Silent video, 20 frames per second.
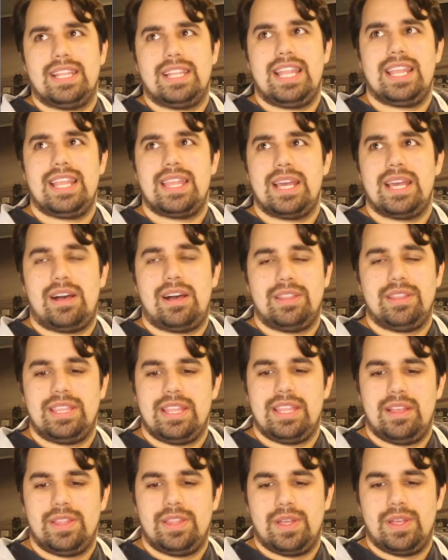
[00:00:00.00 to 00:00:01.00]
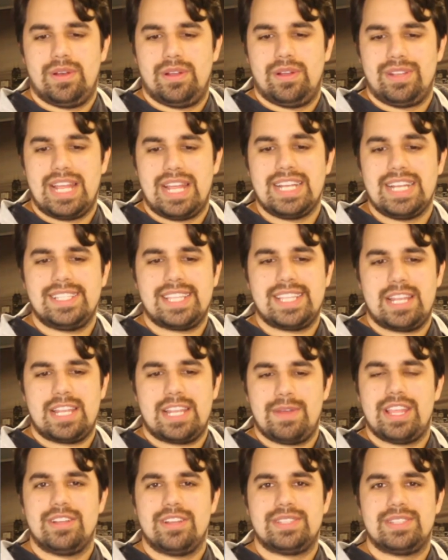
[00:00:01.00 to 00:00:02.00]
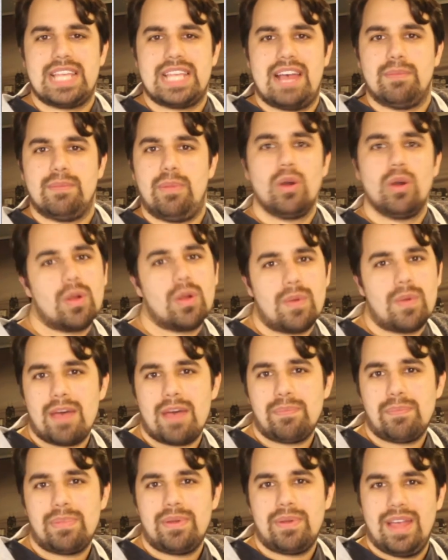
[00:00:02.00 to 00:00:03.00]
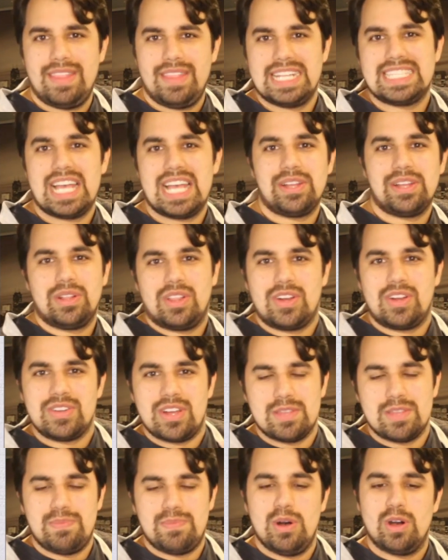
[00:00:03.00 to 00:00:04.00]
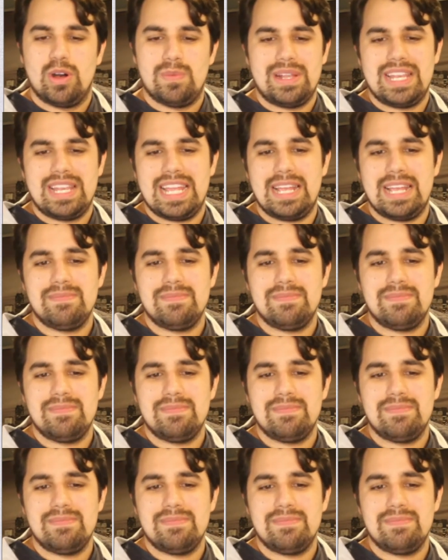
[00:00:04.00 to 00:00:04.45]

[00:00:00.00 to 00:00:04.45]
they on the 90s anime, they used to have the Poke Rap, and that's how you learned all the Pokemon name.